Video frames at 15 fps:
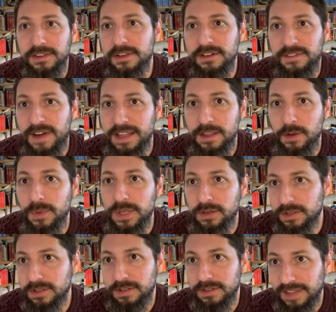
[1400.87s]
to the divine that we
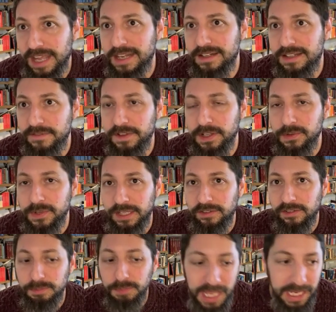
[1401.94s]
couldn't scientifically
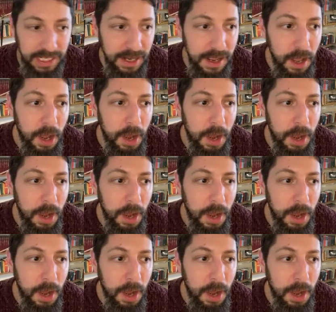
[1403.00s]
explain.